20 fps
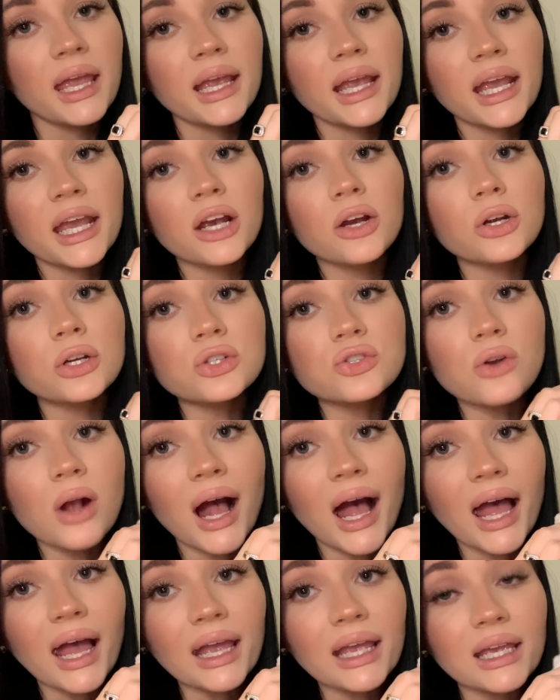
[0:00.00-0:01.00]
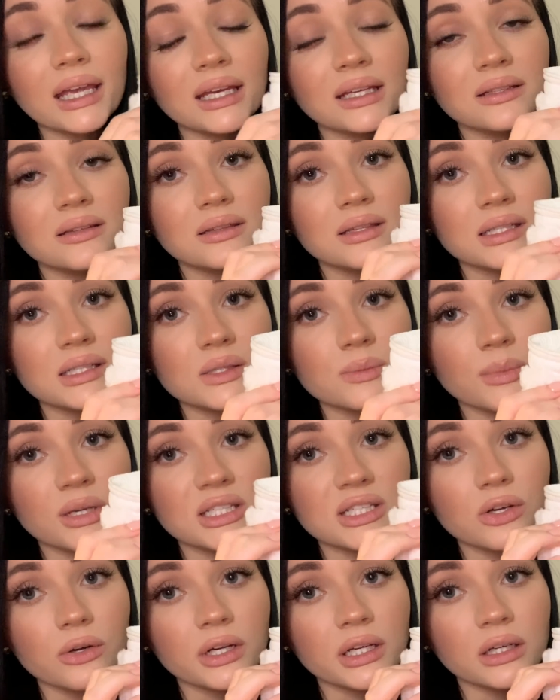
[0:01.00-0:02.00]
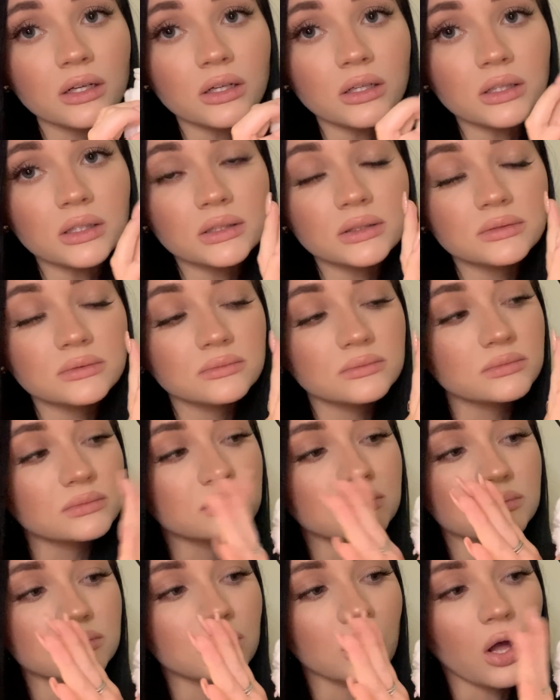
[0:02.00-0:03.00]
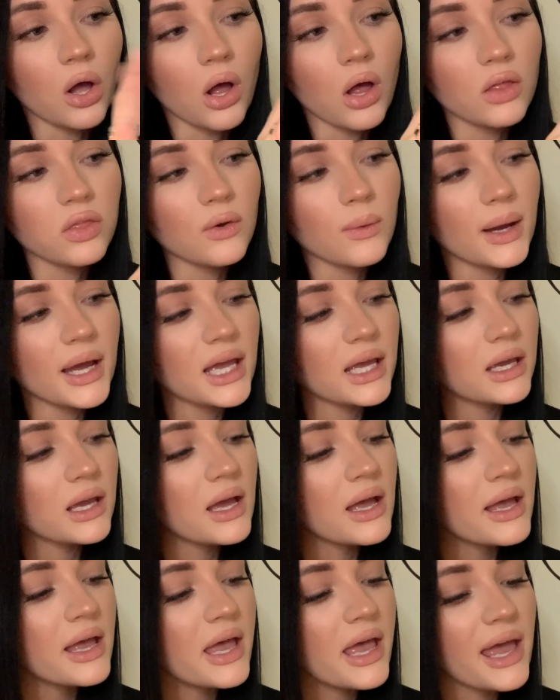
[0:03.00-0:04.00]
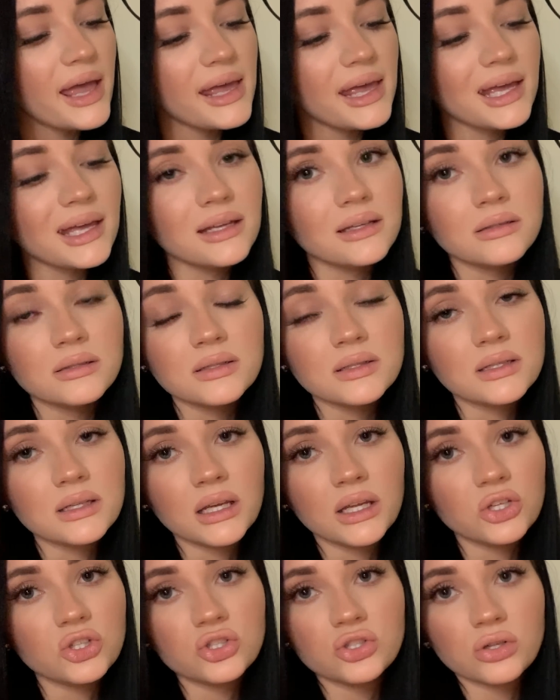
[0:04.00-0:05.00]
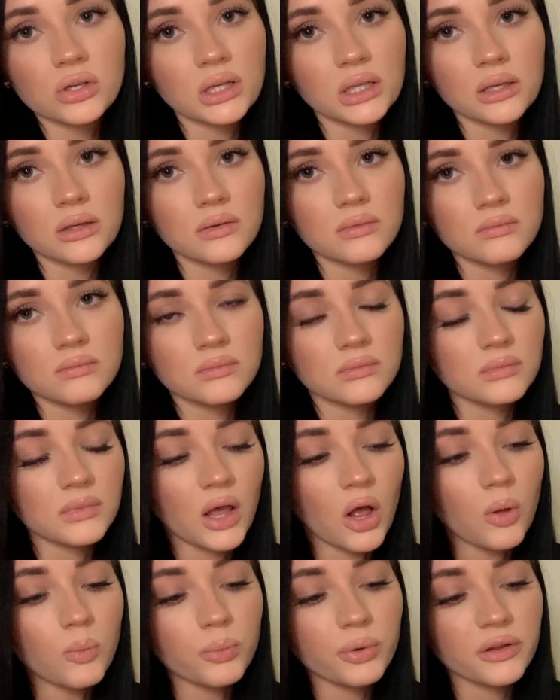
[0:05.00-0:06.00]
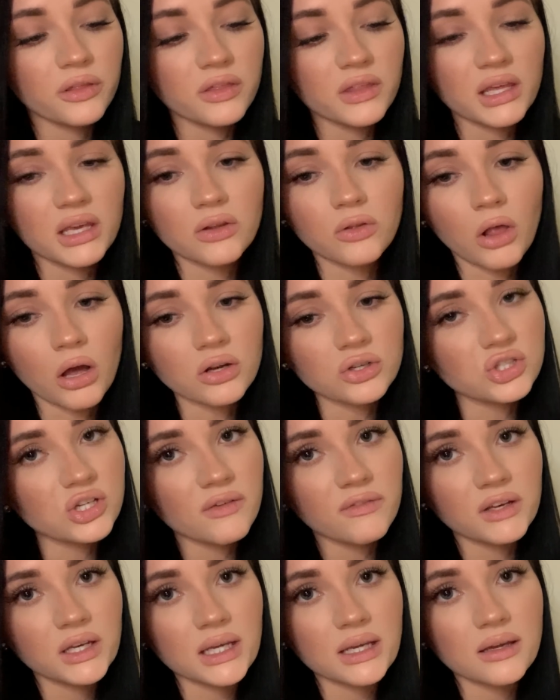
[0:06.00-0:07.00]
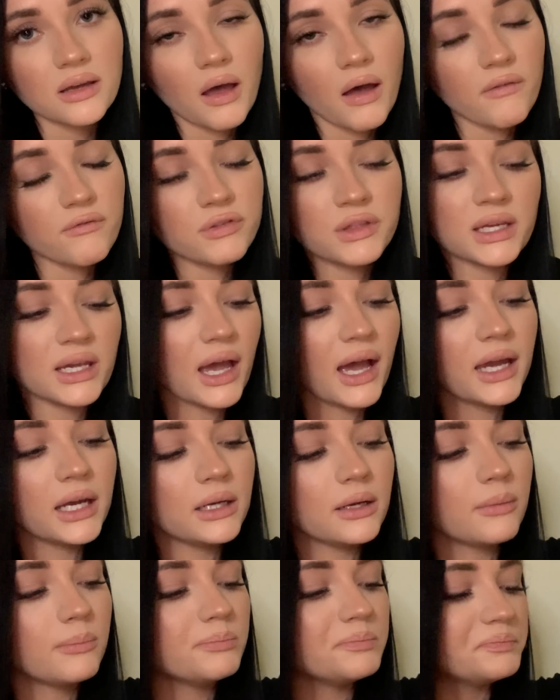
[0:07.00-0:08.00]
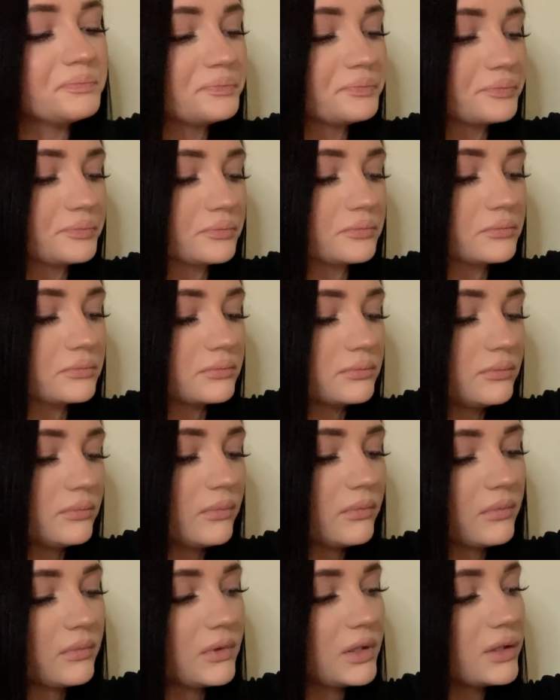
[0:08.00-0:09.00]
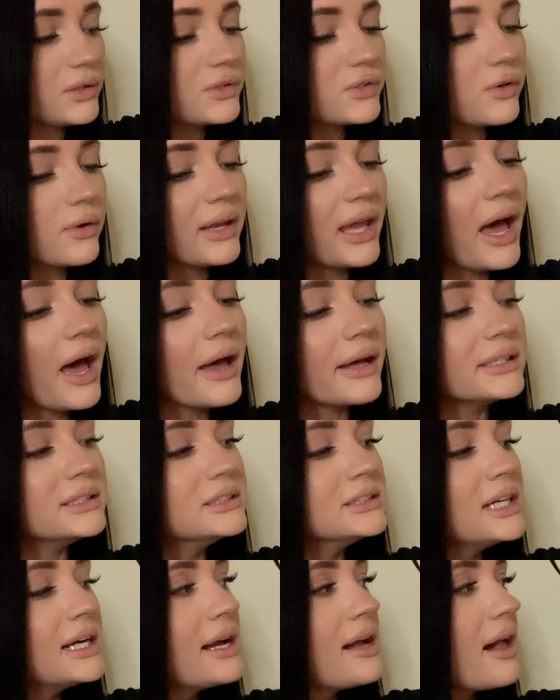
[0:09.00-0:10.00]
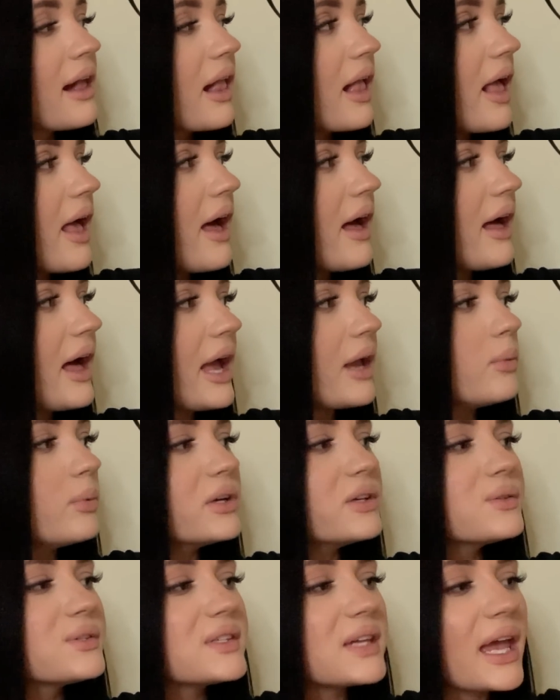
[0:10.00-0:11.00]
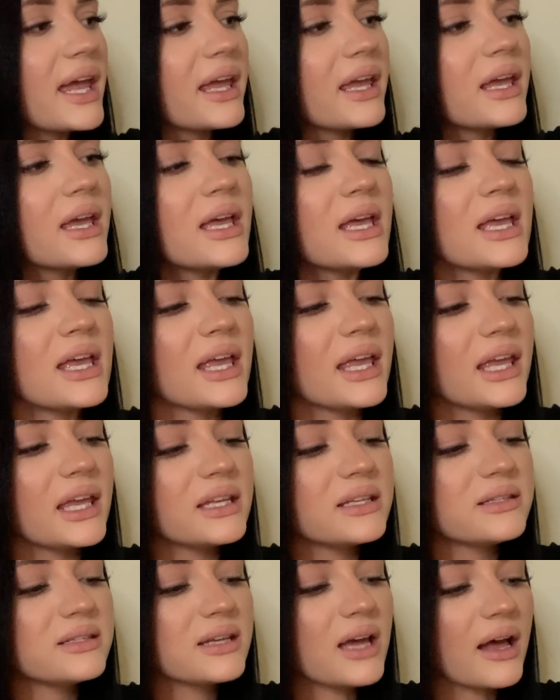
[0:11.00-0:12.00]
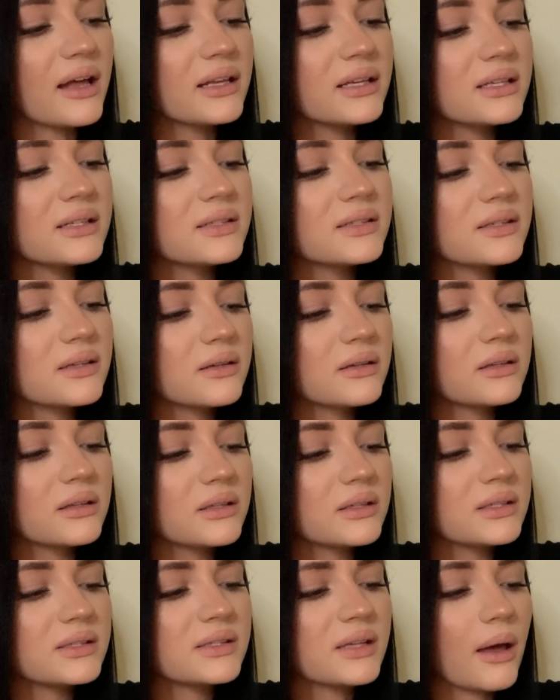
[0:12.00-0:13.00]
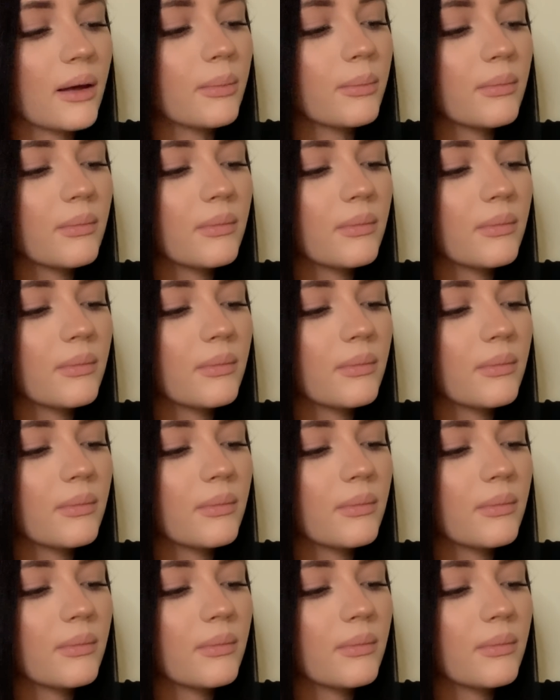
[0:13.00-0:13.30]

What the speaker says: air dry this material all the way and it should help with the longevity of the item. So yeah, I will say it does some